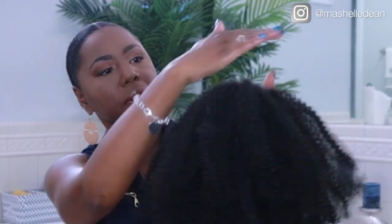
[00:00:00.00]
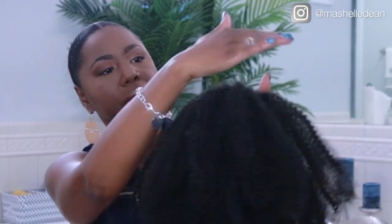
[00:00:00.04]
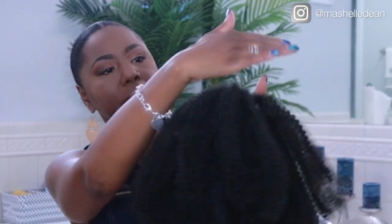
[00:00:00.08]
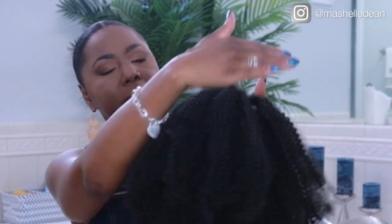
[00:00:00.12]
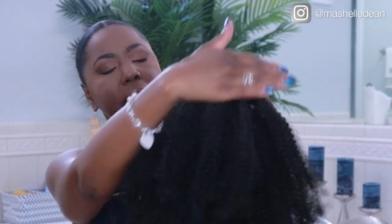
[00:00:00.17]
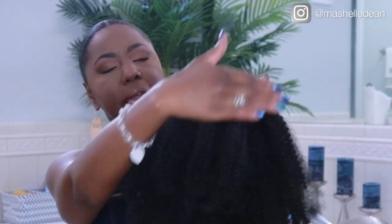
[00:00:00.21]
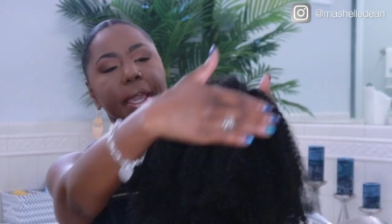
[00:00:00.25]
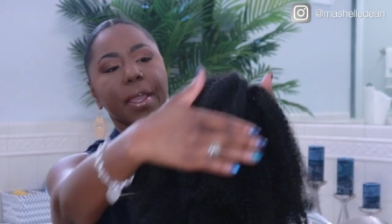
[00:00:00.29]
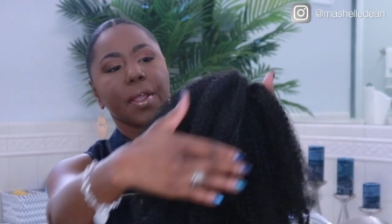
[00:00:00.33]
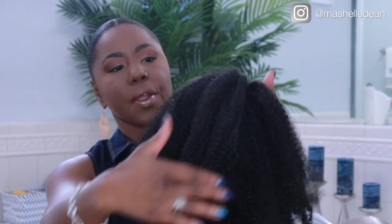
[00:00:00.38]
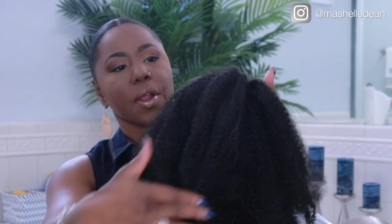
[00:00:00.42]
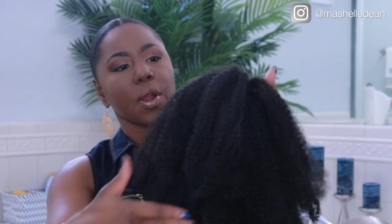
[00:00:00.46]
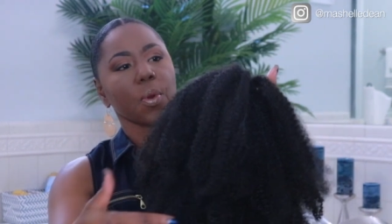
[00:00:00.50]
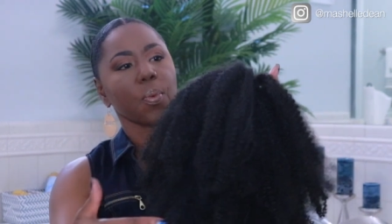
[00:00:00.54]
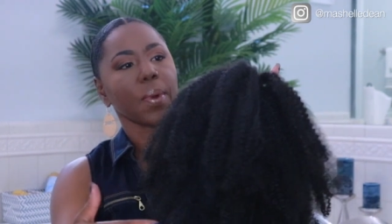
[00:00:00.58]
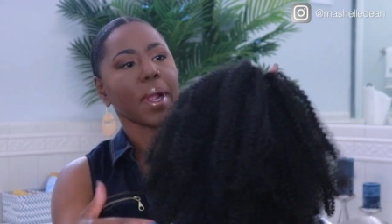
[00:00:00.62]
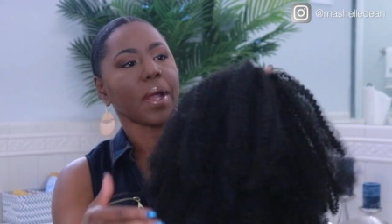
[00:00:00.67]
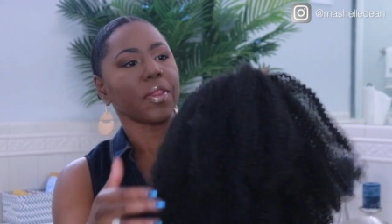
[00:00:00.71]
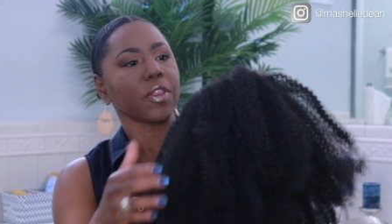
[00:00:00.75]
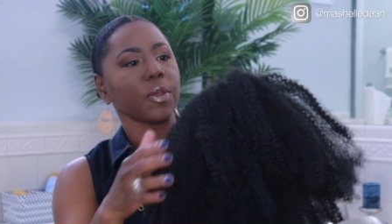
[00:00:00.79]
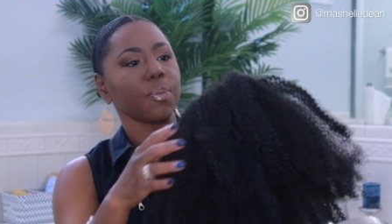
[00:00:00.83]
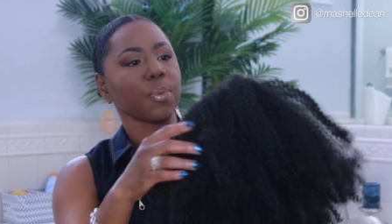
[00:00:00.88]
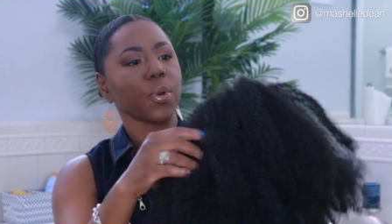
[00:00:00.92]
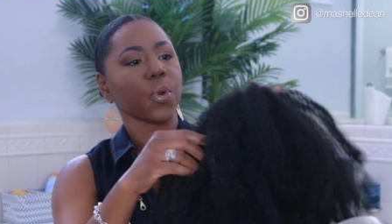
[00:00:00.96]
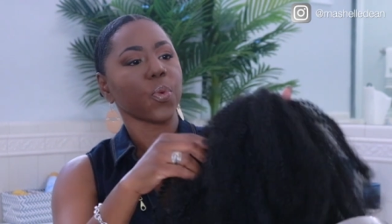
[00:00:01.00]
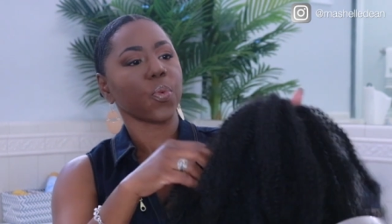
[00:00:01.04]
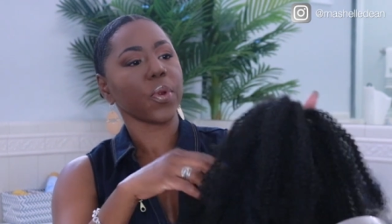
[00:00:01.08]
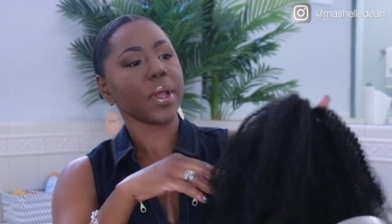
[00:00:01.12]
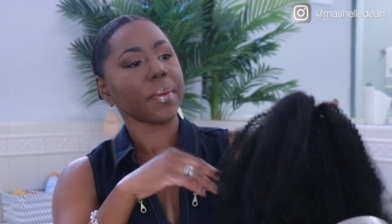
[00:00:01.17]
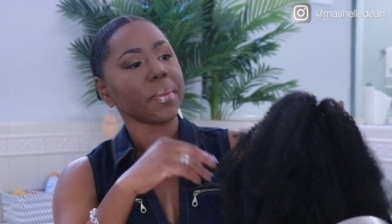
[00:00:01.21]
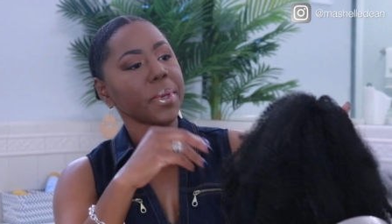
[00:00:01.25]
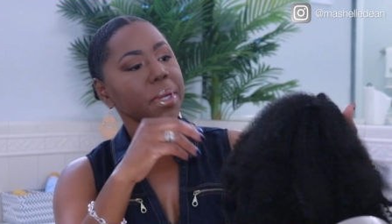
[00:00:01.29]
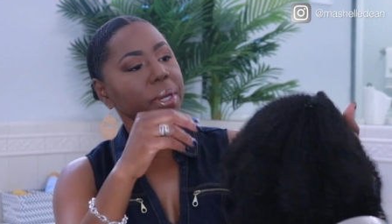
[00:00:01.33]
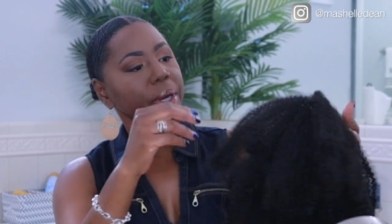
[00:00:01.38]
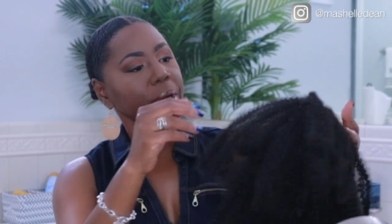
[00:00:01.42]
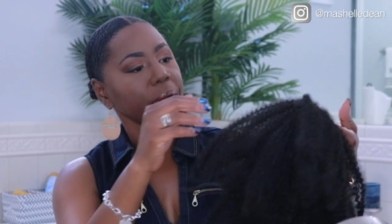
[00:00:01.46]
the hair around the
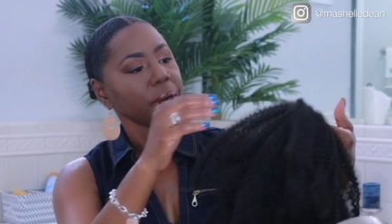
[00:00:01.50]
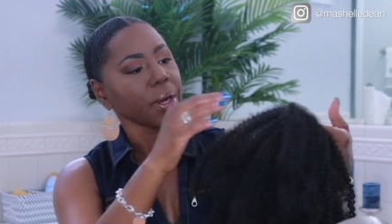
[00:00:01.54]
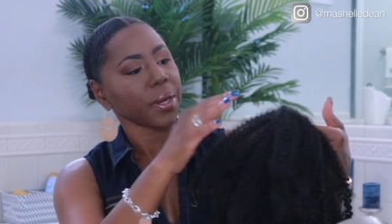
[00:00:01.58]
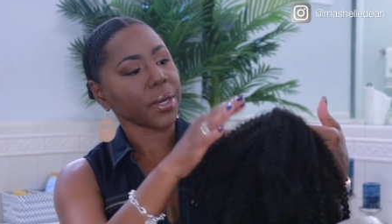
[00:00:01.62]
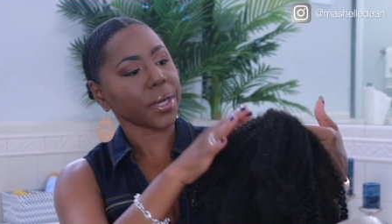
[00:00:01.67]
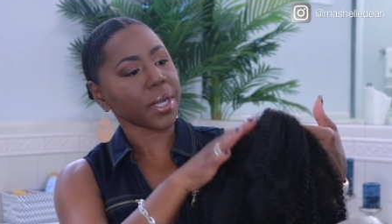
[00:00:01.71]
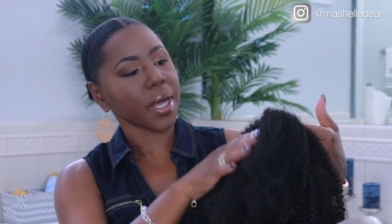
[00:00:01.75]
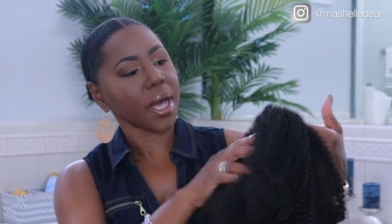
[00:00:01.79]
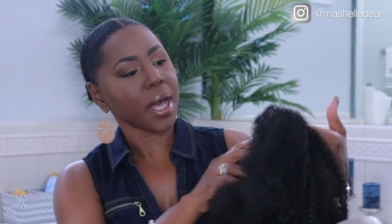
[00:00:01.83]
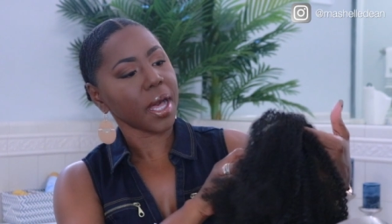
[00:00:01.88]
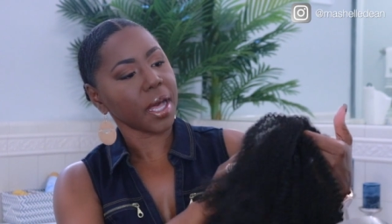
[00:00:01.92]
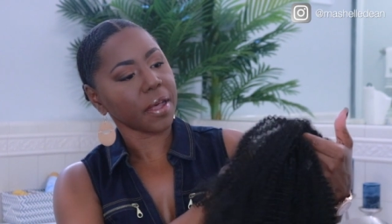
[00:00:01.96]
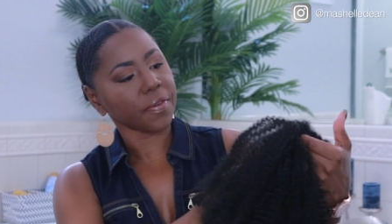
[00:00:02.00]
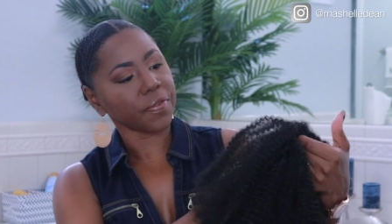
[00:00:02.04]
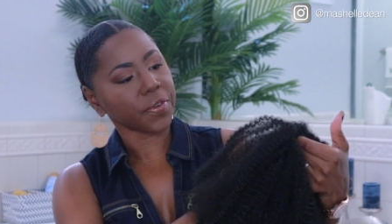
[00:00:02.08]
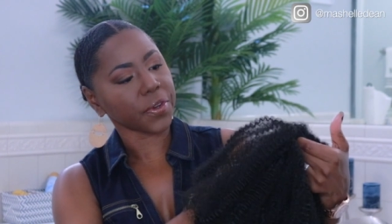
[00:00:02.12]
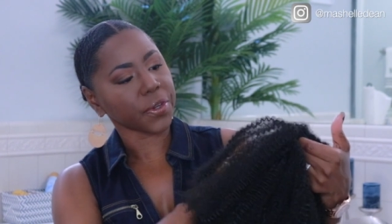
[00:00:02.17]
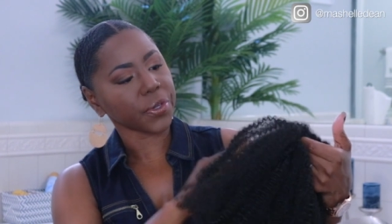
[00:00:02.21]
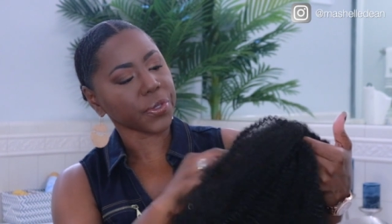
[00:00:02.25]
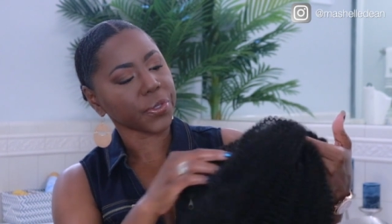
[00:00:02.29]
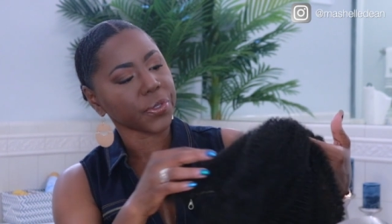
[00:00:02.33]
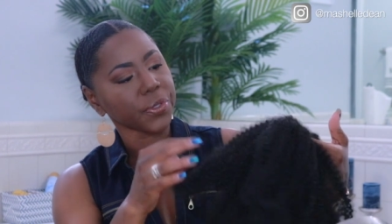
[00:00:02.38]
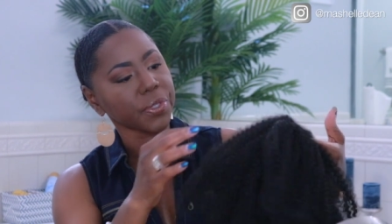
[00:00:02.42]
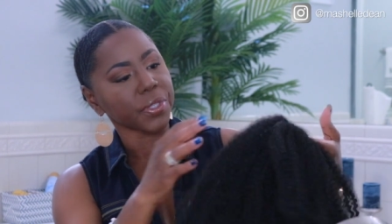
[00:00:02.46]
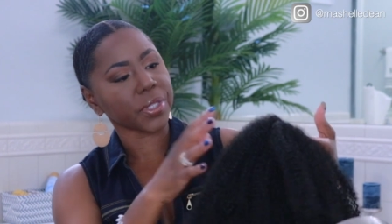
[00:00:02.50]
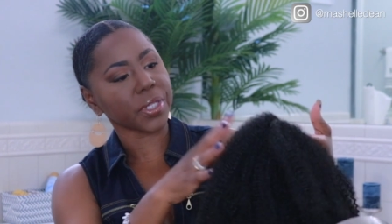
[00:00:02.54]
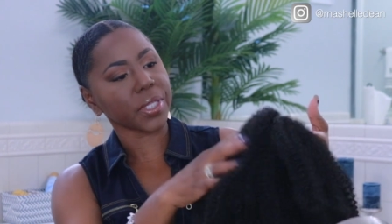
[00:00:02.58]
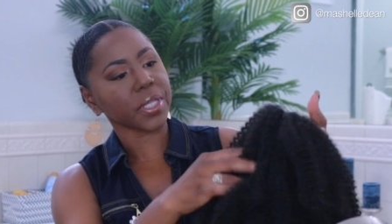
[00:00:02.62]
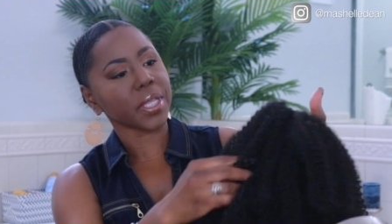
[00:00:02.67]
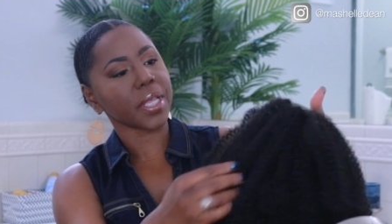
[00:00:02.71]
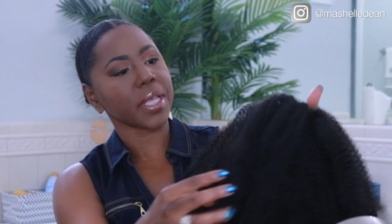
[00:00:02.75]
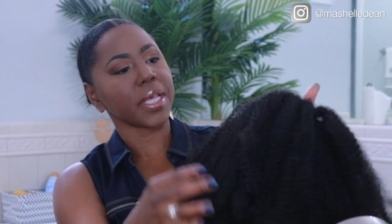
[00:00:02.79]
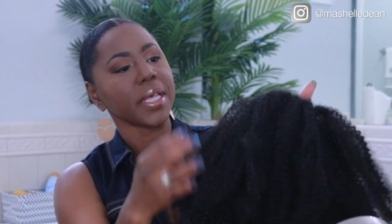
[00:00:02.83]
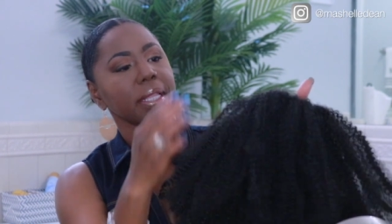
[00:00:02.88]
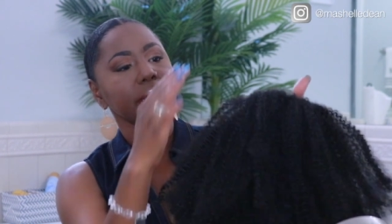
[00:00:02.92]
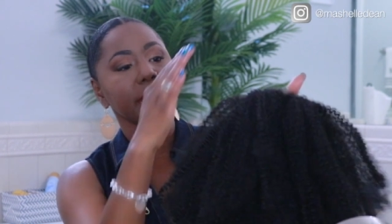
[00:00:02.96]
perimeter covers
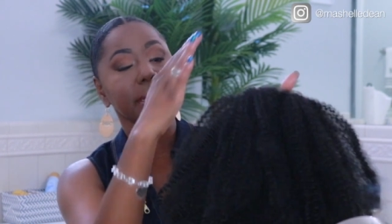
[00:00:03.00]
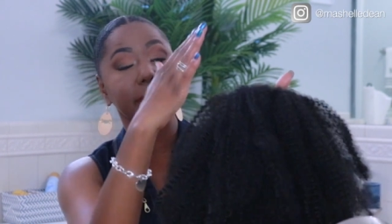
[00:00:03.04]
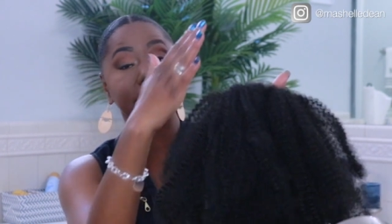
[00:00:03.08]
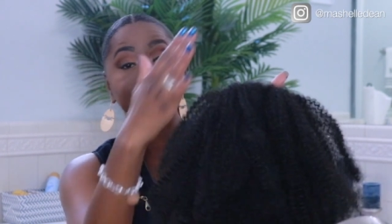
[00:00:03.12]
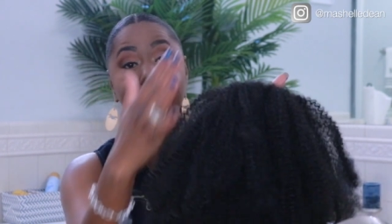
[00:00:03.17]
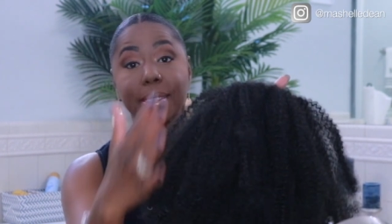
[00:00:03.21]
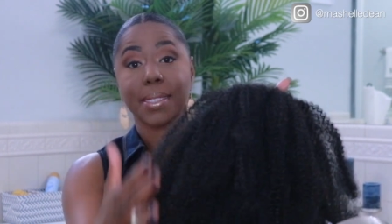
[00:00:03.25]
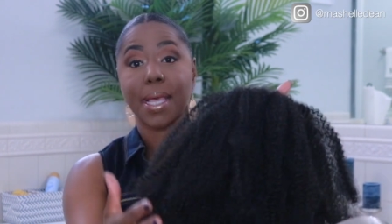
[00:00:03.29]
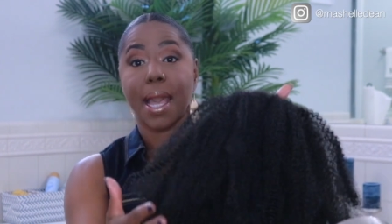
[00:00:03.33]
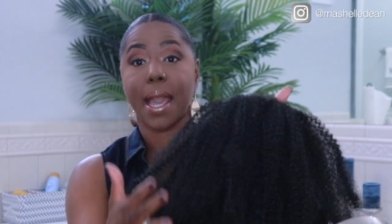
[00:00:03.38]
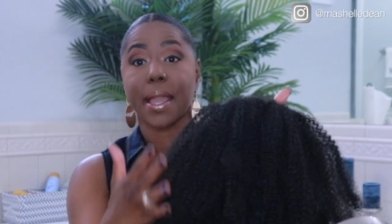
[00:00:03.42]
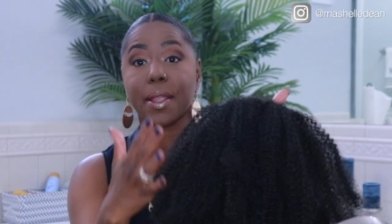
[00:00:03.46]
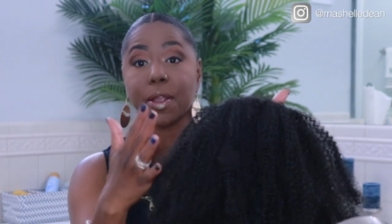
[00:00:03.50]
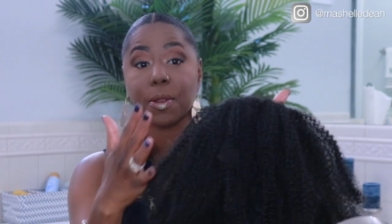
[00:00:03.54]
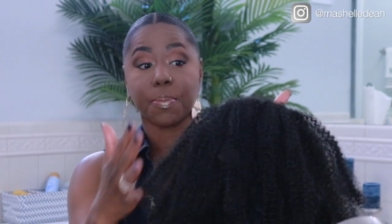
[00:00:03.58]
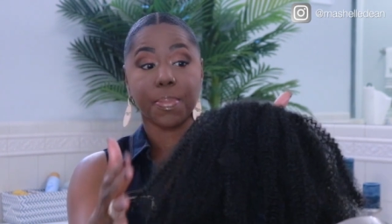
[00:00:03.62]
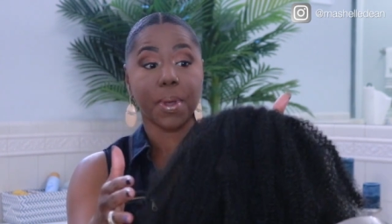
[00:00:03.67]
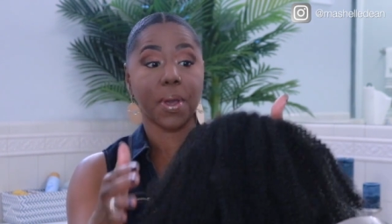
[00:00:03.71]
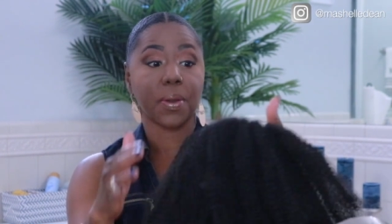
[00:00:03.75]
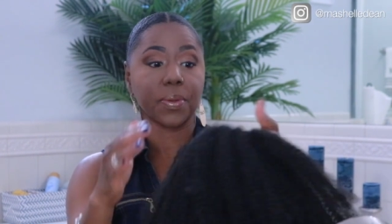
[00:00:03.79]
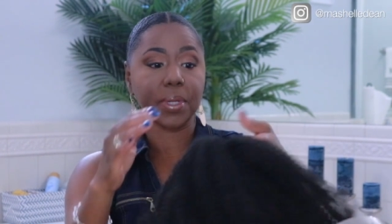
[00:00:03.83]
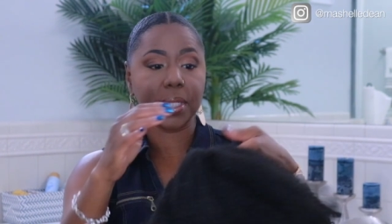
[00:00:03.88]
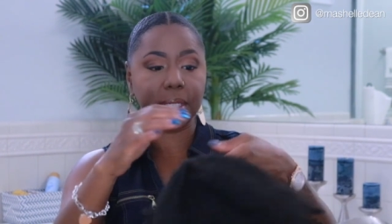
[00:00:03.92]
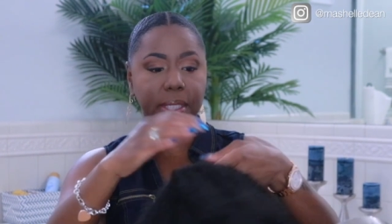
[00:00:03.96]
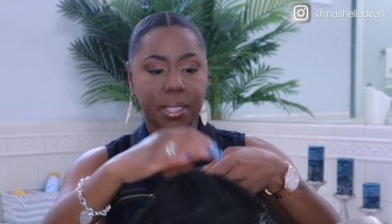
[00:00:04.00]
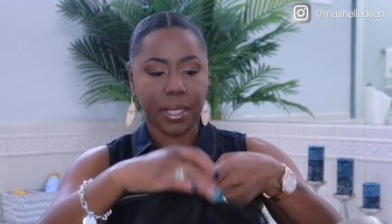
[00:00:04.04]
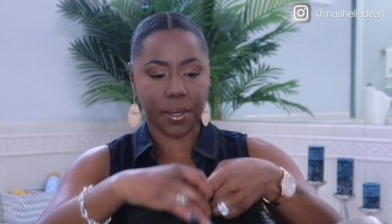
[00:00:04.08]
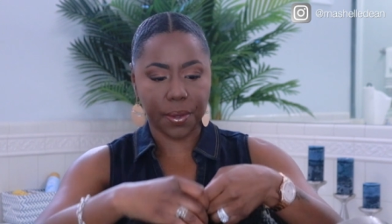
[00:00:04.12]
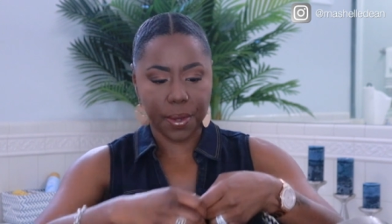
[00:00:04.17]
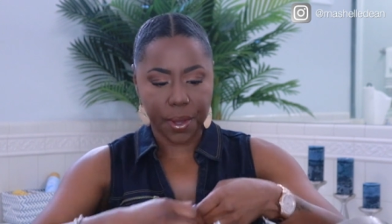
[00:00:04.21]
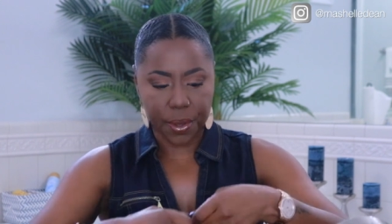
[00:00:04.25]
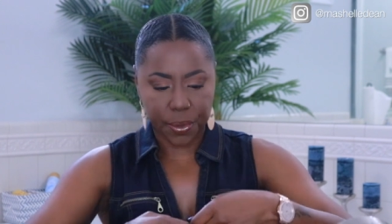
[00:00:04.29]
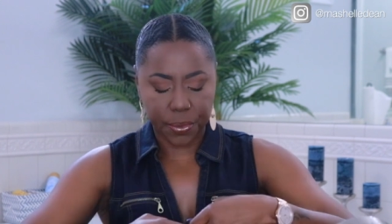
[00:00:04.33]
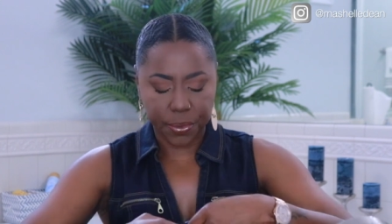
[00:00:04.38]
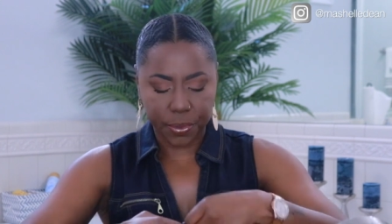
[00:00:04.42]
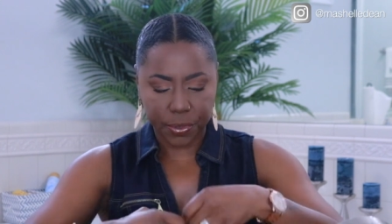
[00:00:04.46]
the entire ponytail
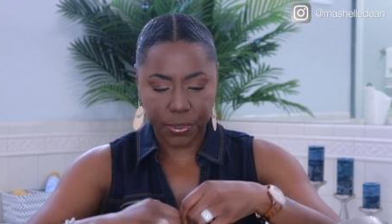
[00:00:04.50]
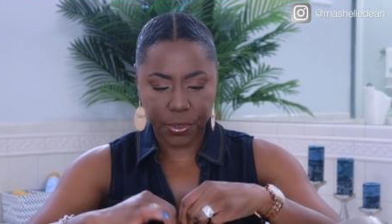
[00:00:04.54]
holder.